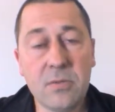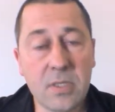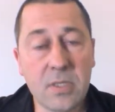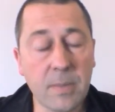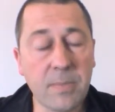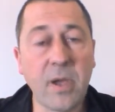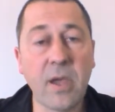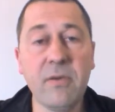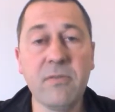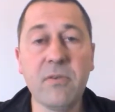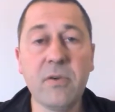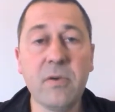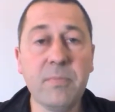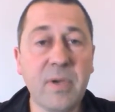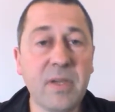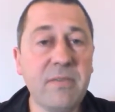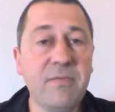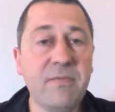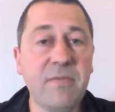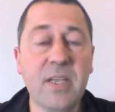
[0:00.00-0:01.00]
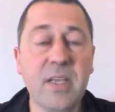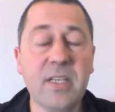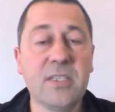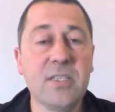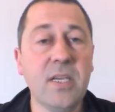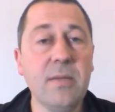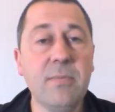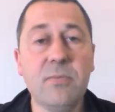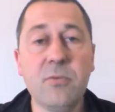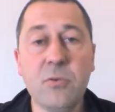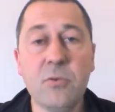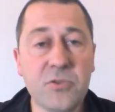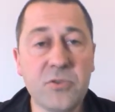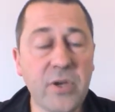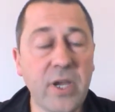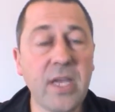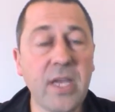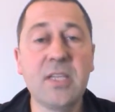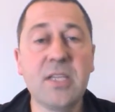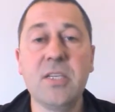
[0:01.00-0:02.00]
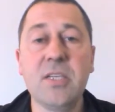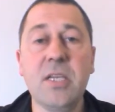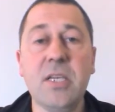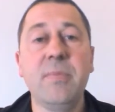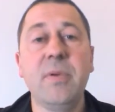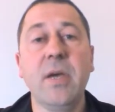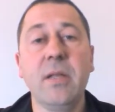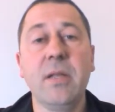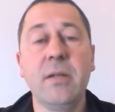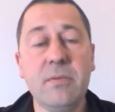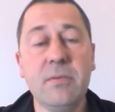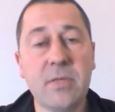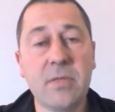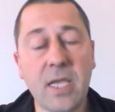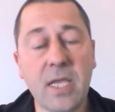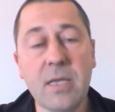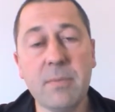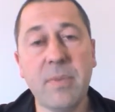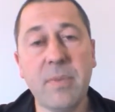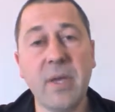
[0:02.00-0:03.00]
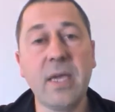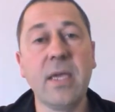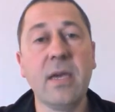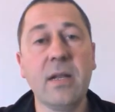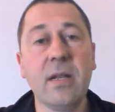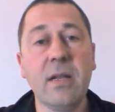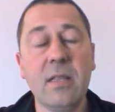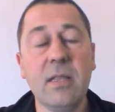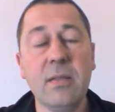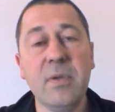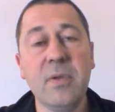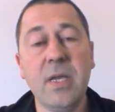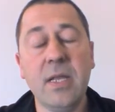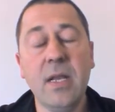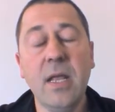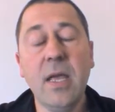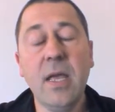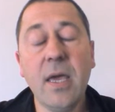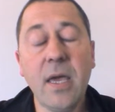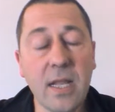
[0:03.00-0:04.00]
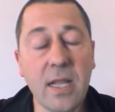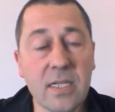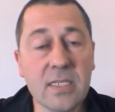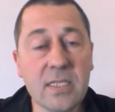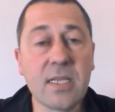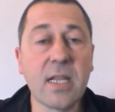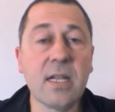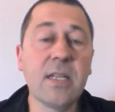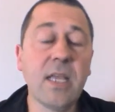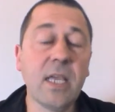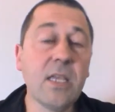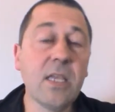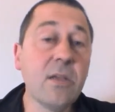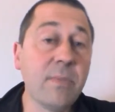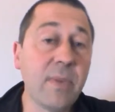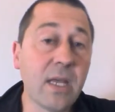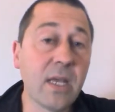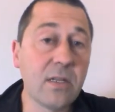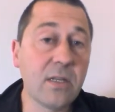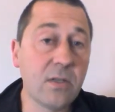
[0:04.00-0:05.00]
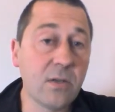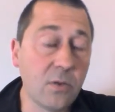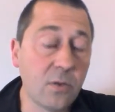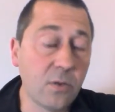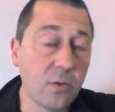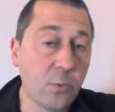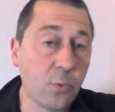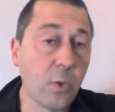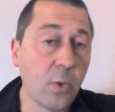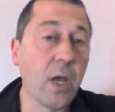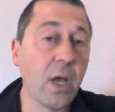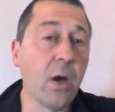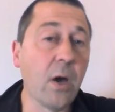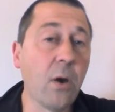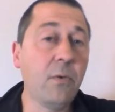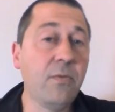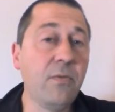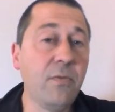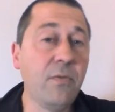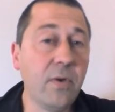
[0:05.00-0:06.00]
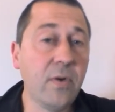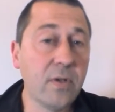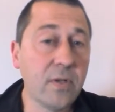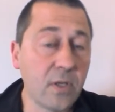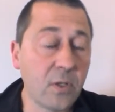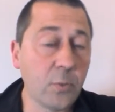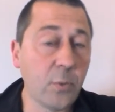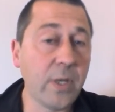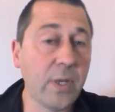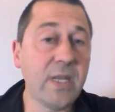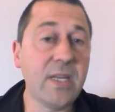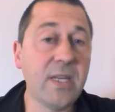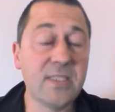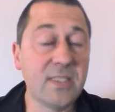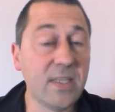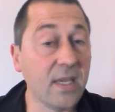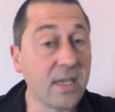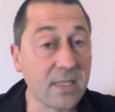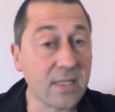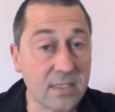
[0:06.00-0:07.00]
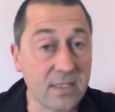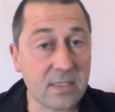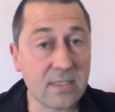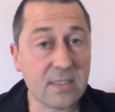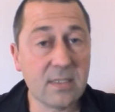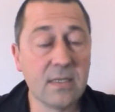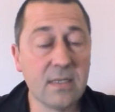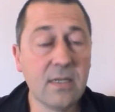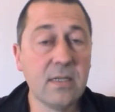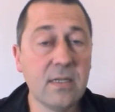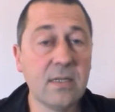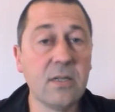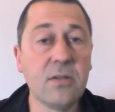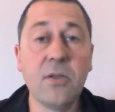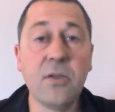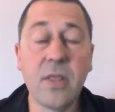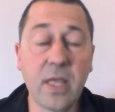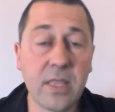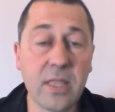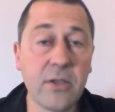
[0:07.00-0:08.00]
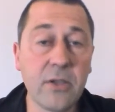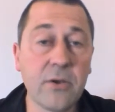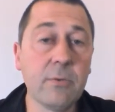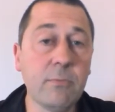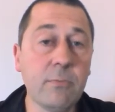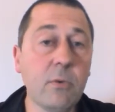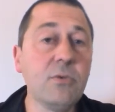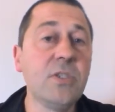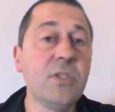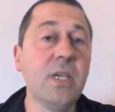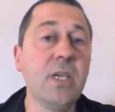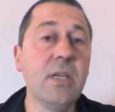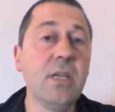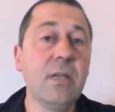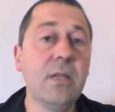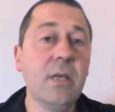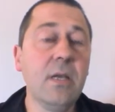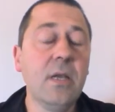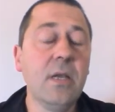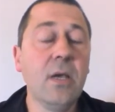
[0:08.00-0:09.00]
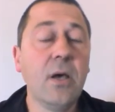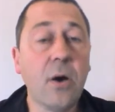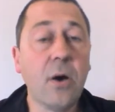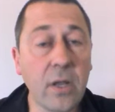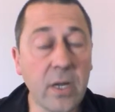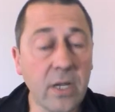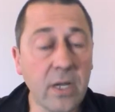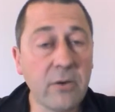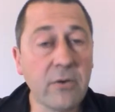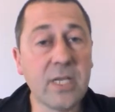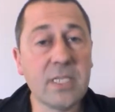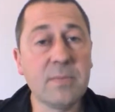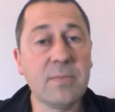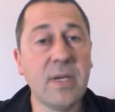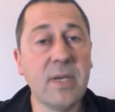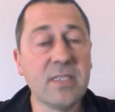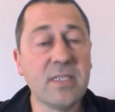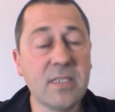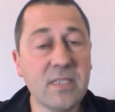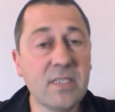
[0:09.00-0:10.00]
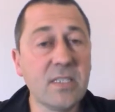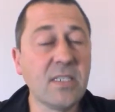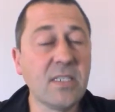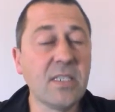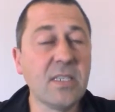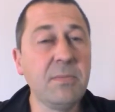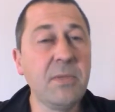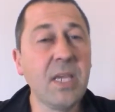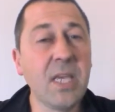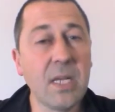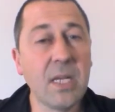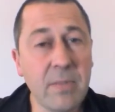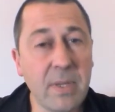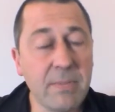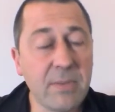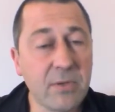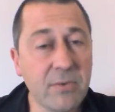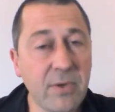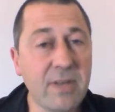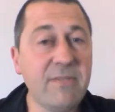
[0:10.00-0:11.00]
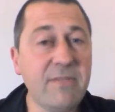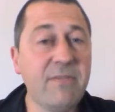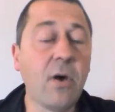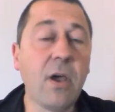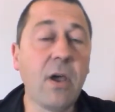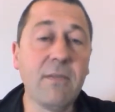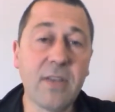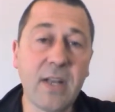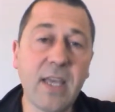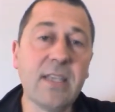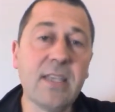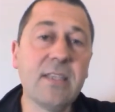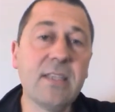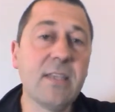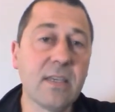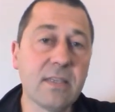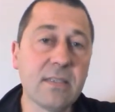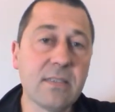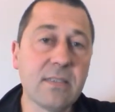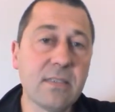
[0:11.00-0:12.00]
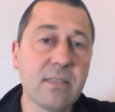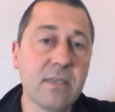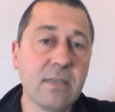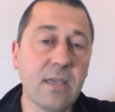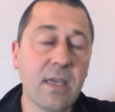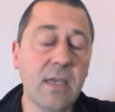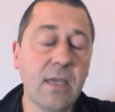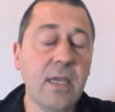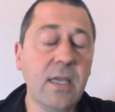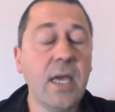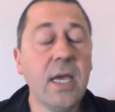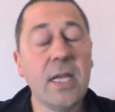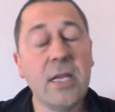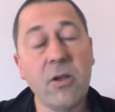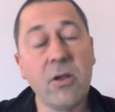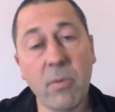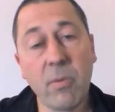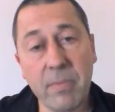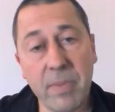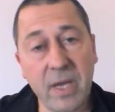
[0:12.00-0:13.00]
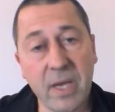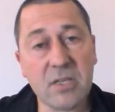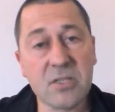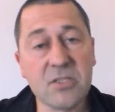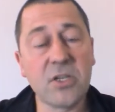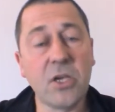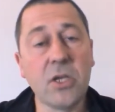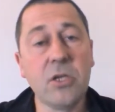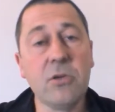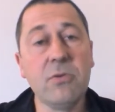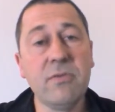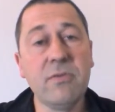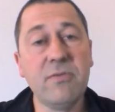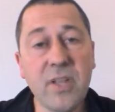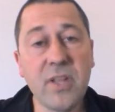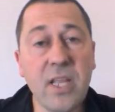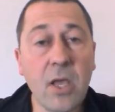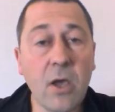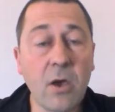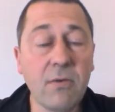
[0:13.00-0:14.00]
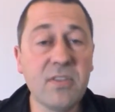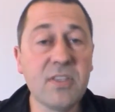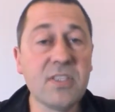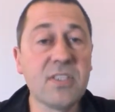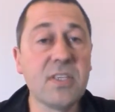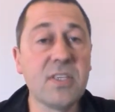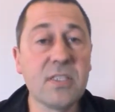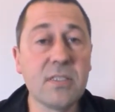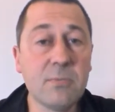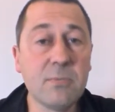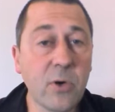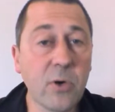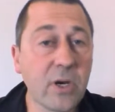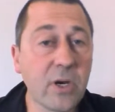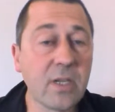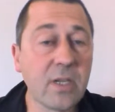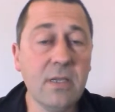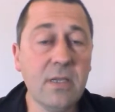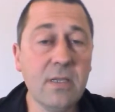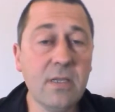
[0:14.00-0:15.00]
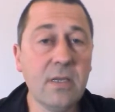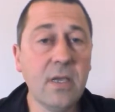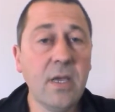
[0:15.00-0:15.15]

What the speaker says: tip over a big fat sheep or drag a sheep out and take it back out of the pen, and it's going to take you about 12 to 20 seconds to do that there in a wool shed. On a CrutchMaster system, you're going to be between 5 and 8 seconds. Okay? Now I'm about to show you a video of the system working,